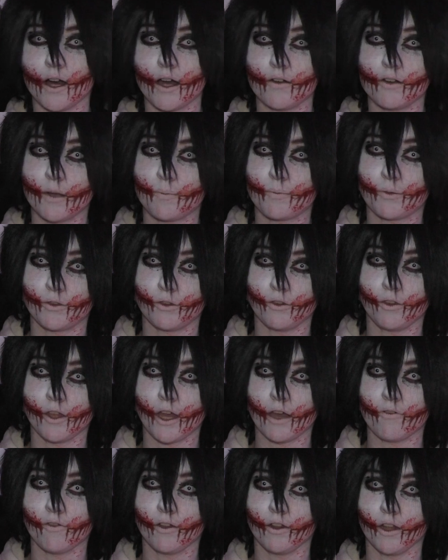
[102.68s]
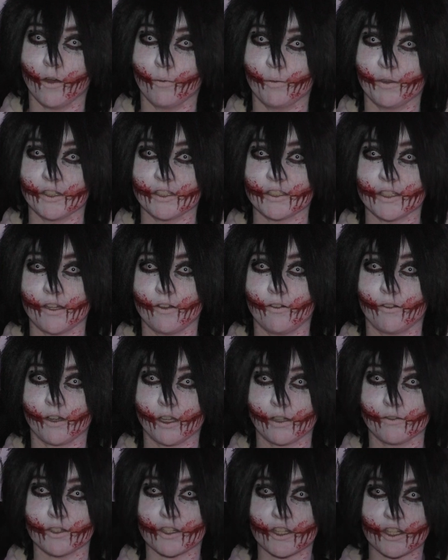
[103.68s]
I ripped through the envelope because I don't
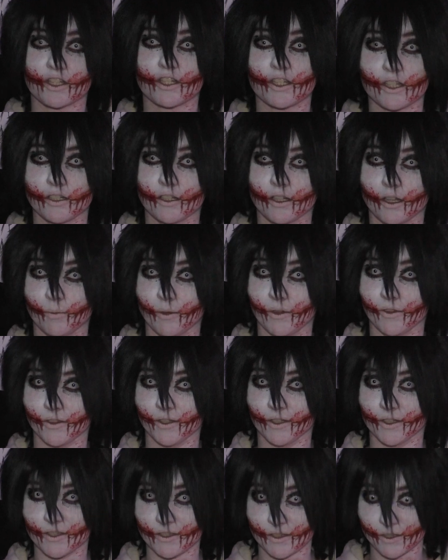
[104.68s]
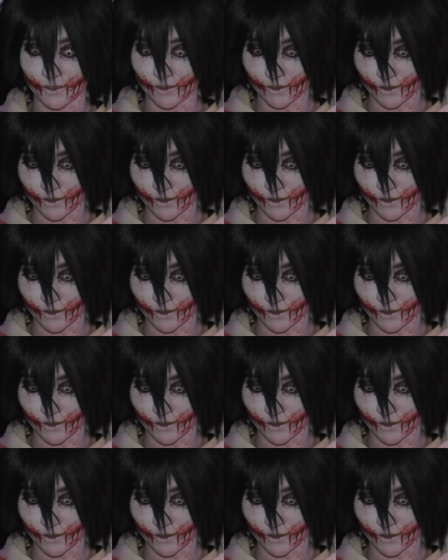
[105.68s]
give a about this.